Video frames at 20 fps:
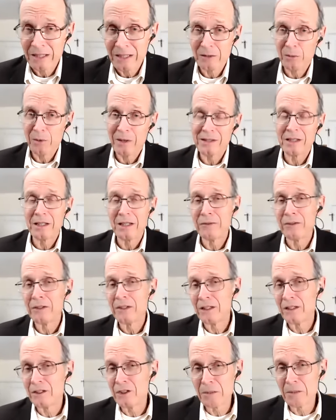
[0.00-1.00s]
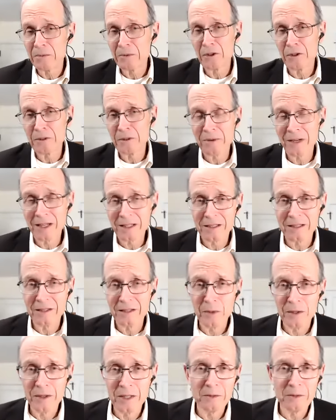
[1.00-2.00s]
It wasn't even the Egyptian oppression
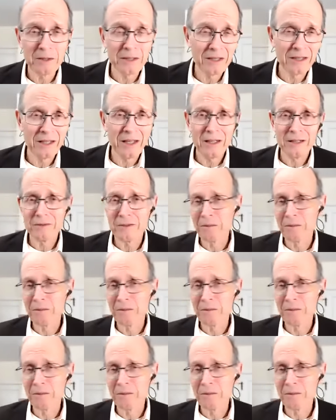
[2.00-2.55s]
when they were slaves.